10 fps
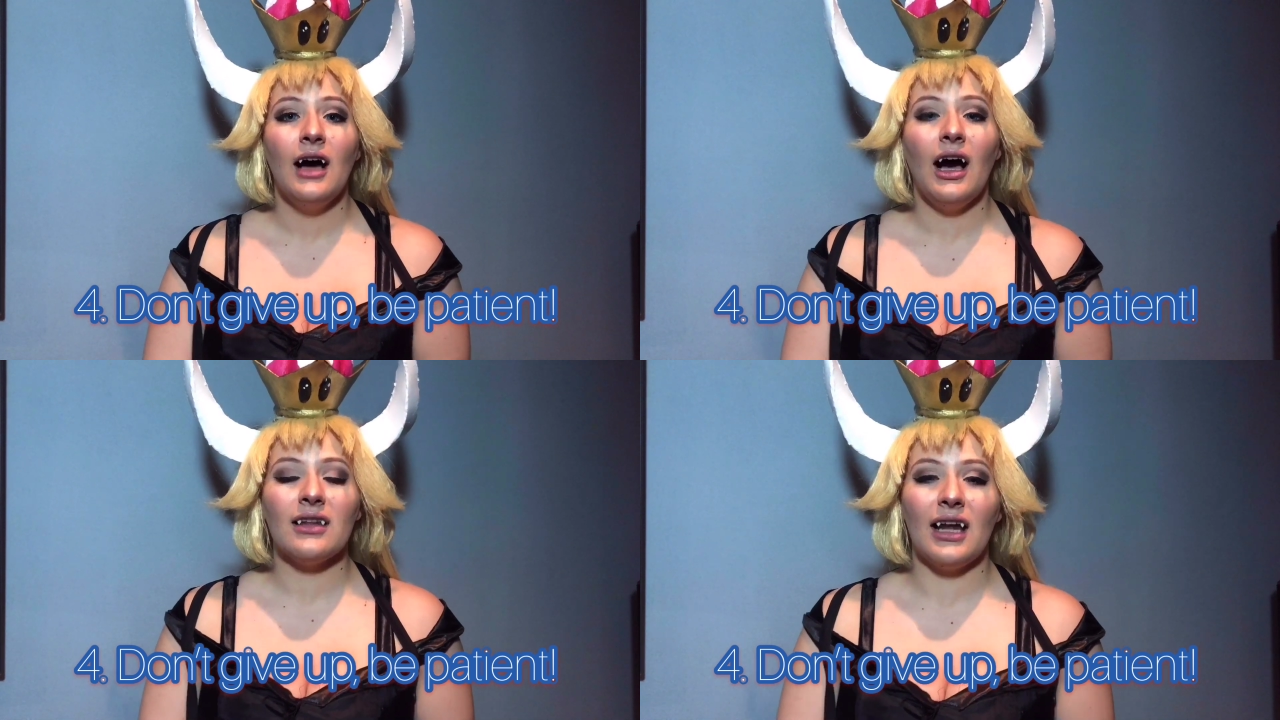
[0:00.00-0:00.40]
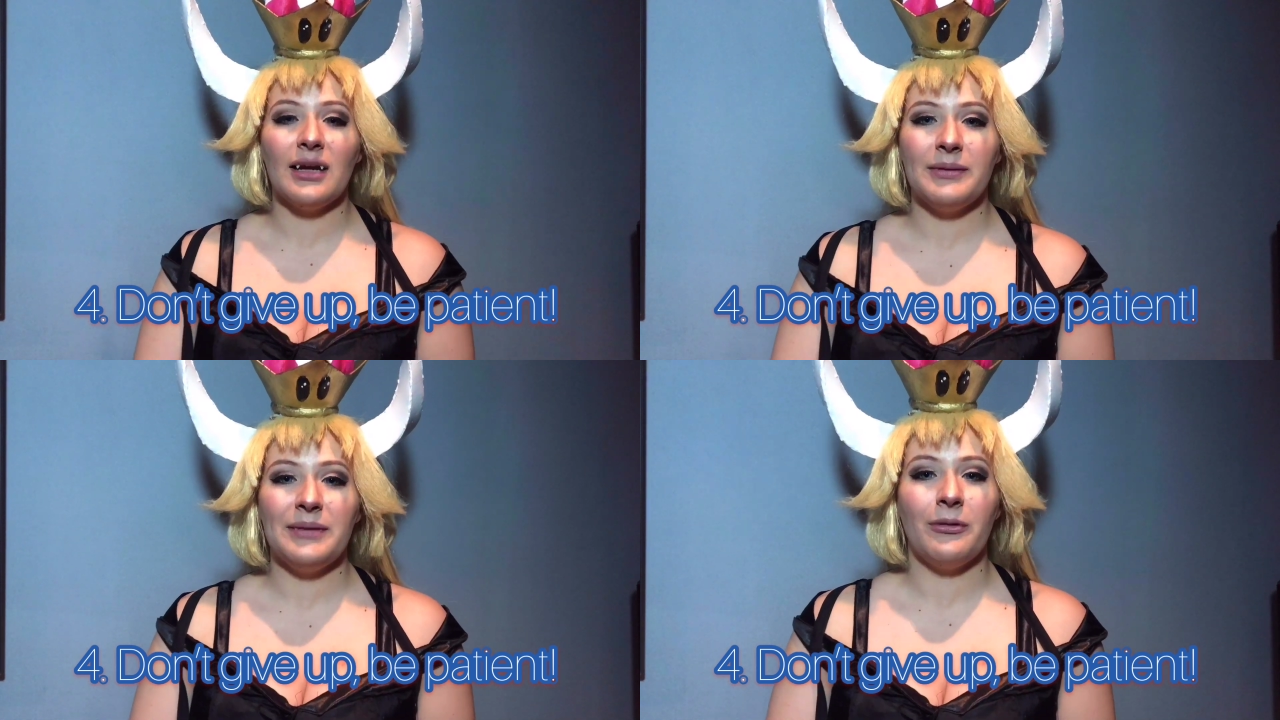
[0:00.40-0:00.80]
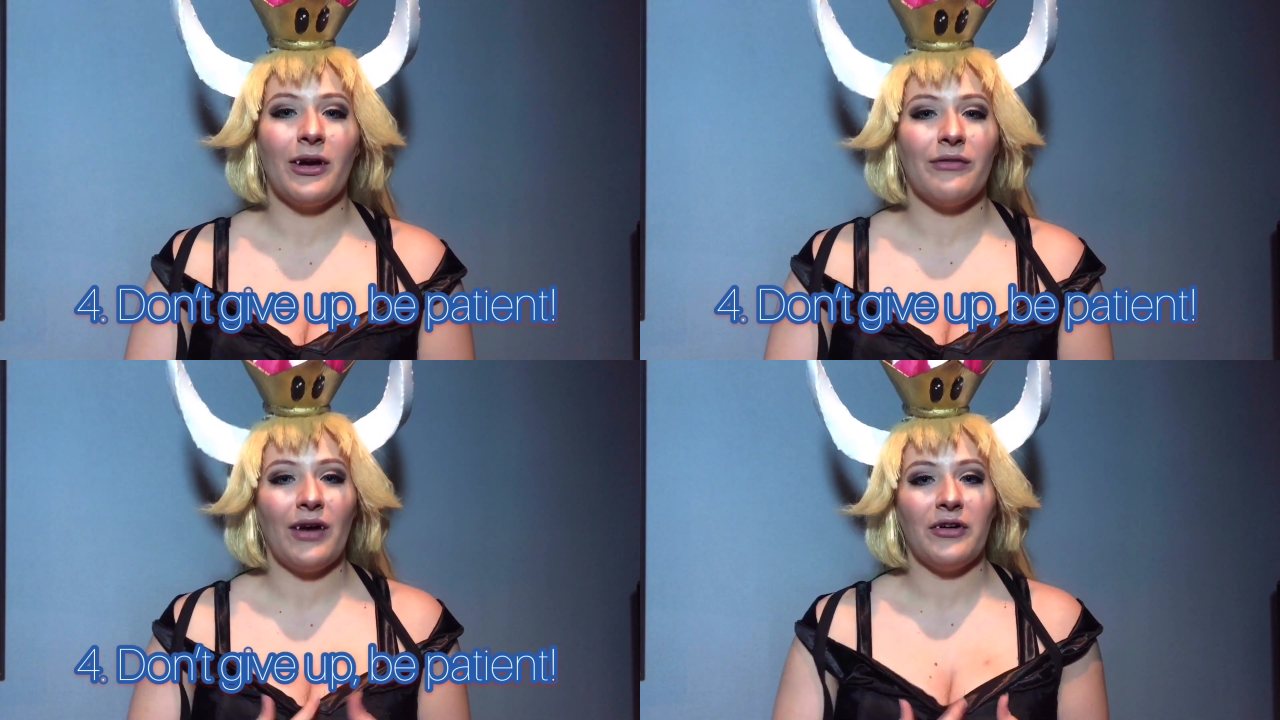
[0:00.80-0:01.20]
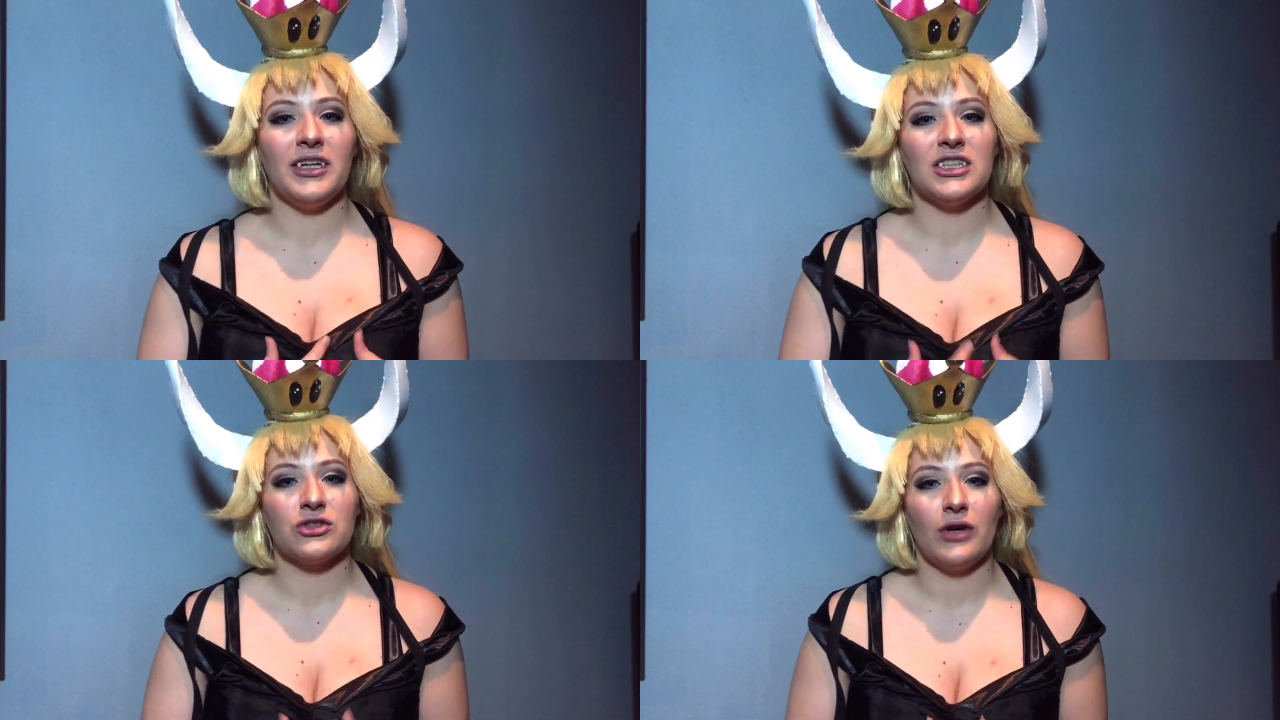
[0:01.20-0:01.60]
A lot of people get very
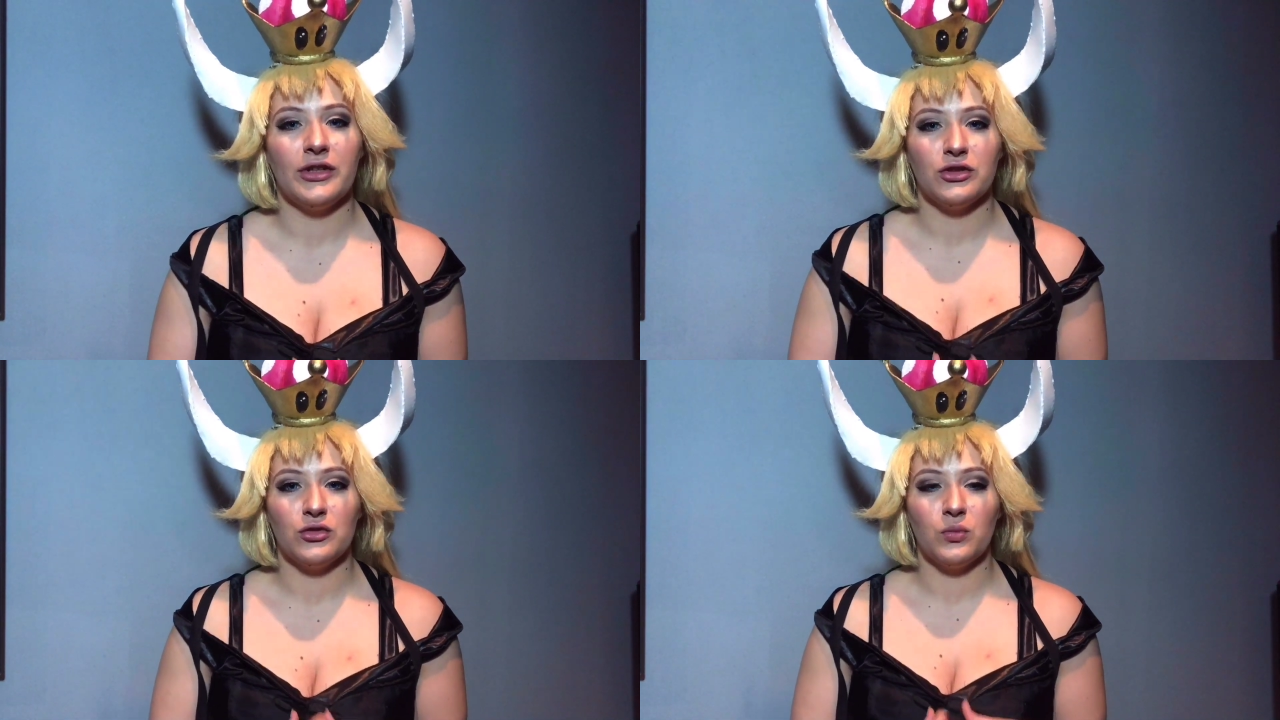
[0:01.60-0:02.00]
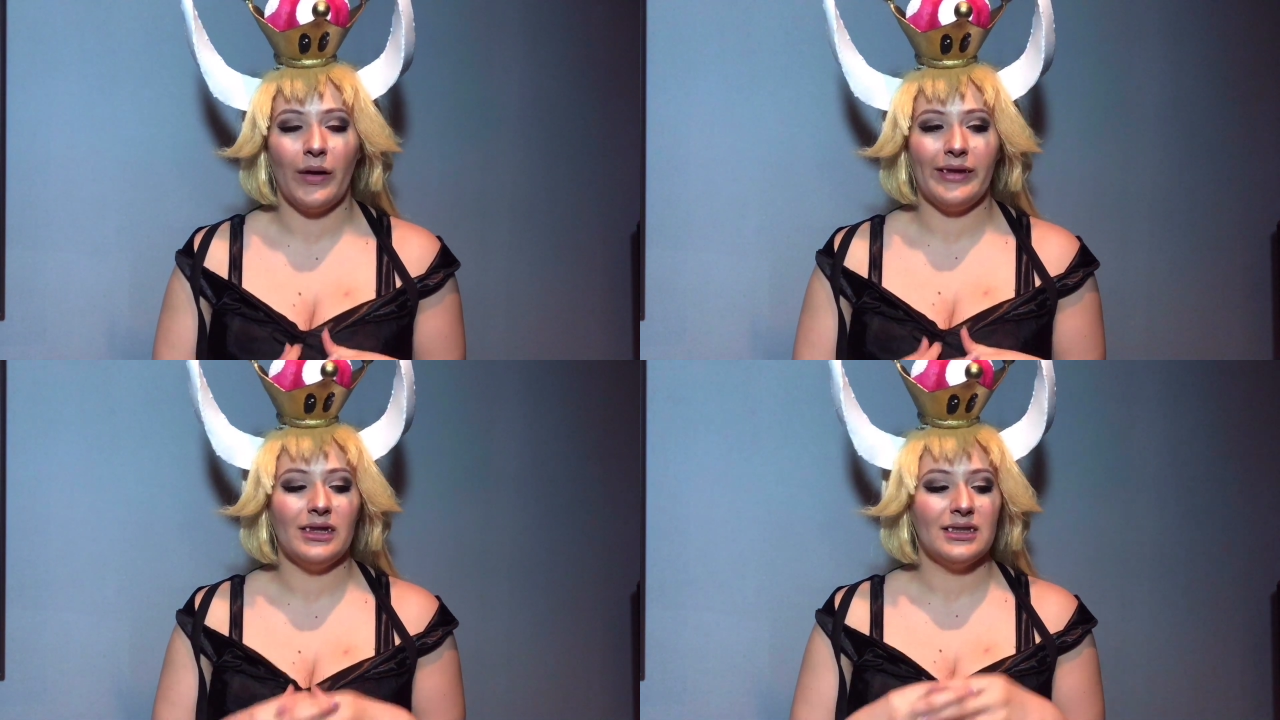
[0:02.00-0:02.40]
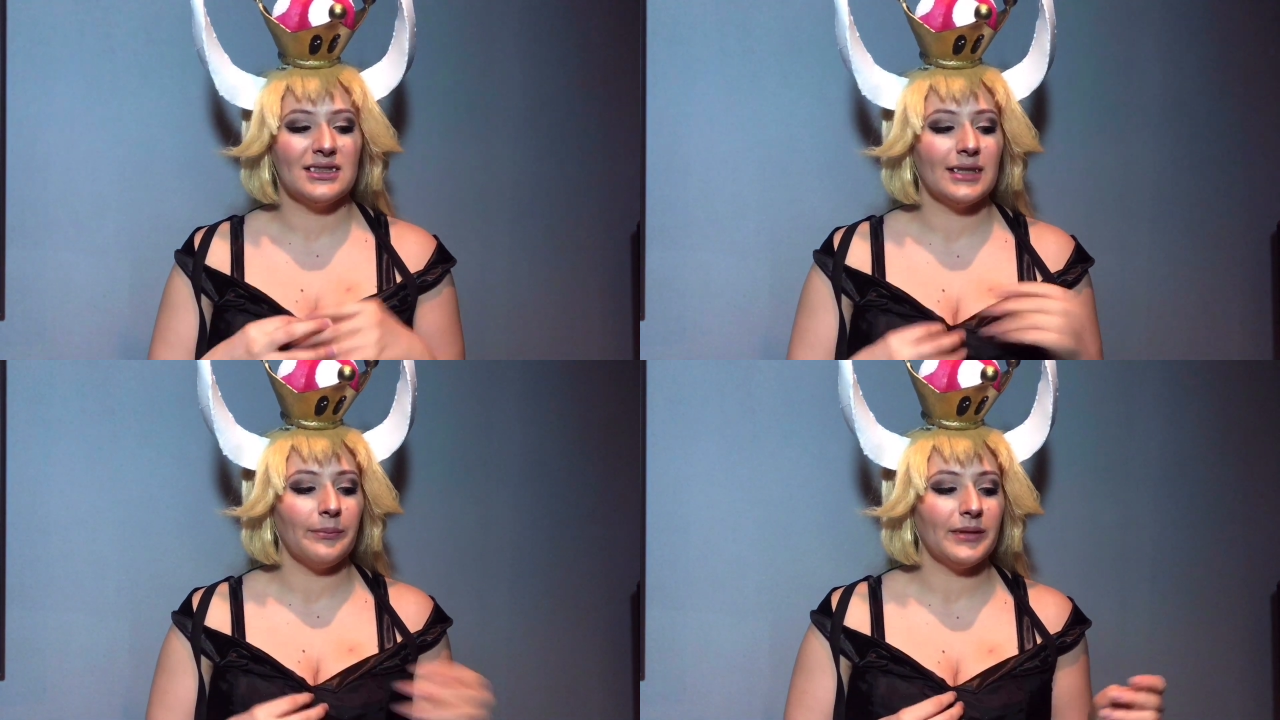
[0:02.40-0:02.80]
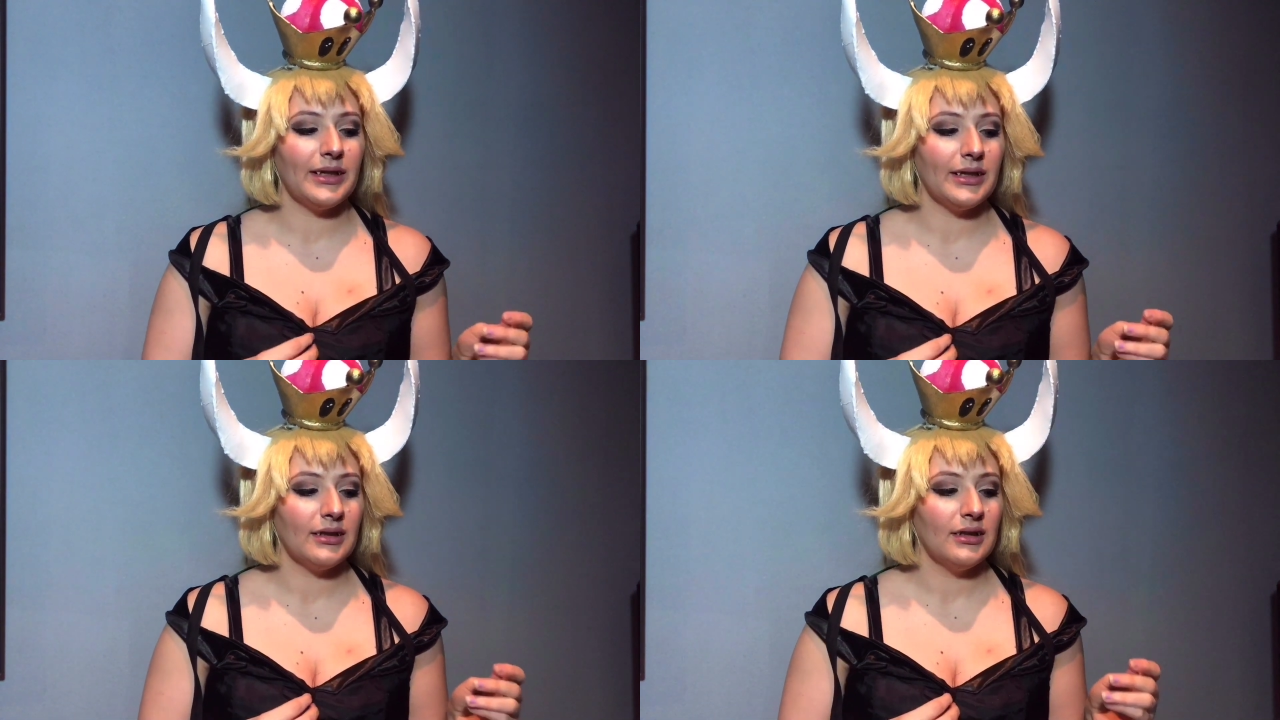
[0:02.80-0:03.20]
disgruntled when
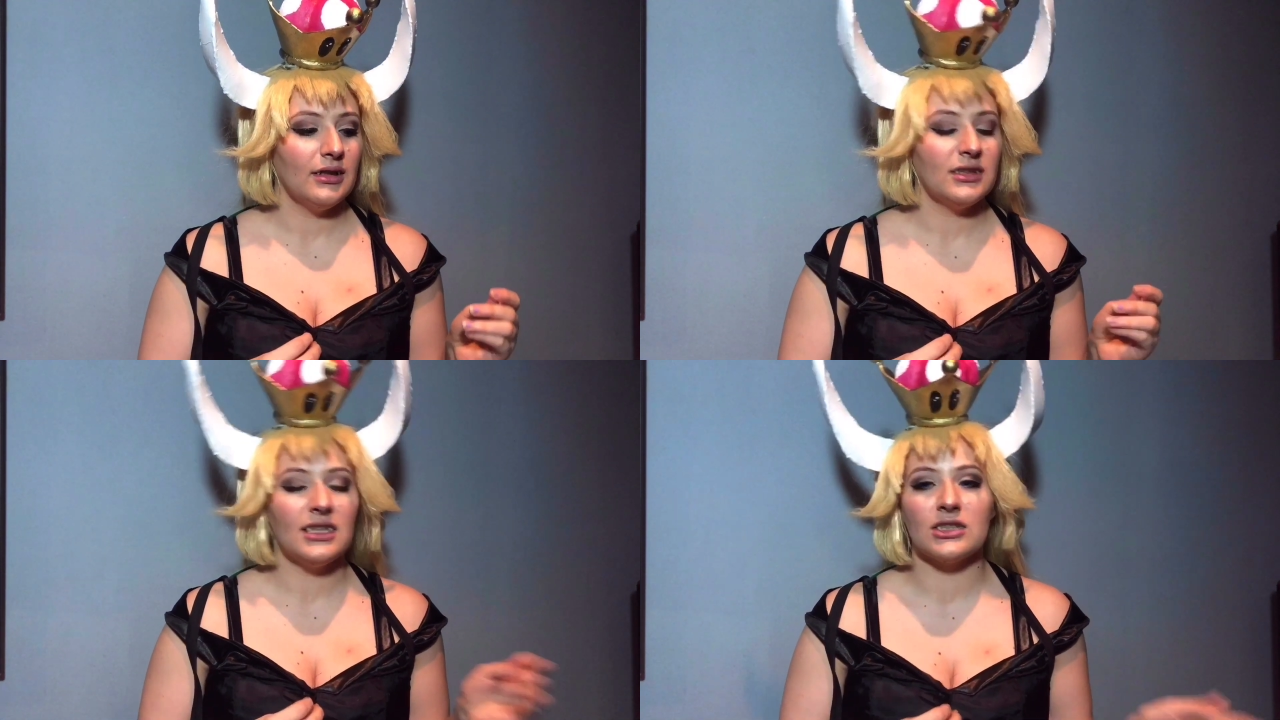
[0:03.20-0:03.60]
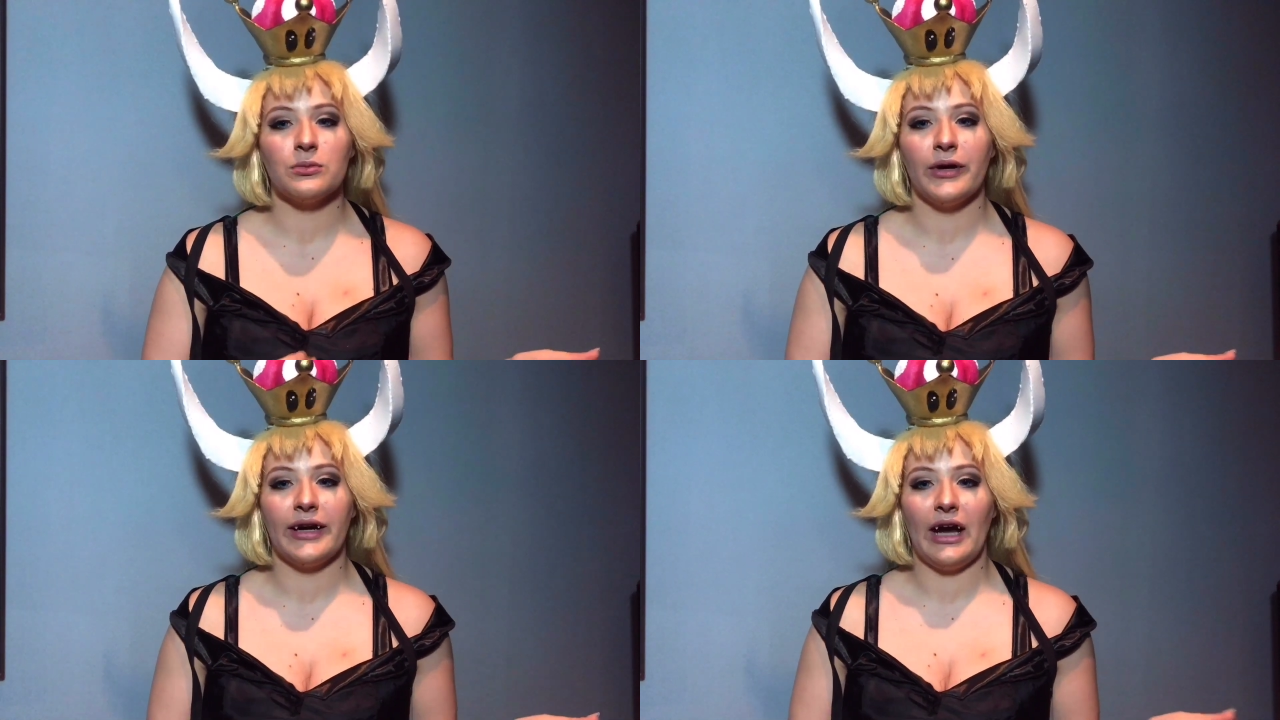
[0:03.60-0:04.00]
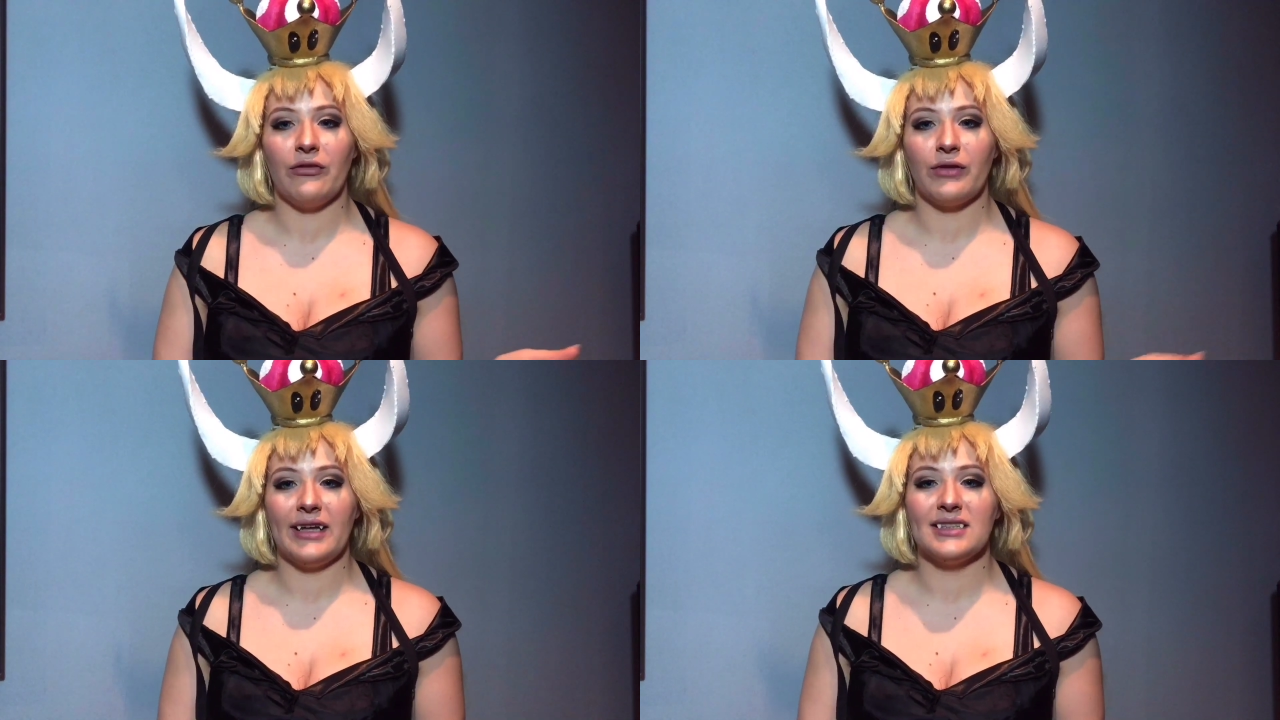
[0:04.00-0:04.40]
something doesn't work out right.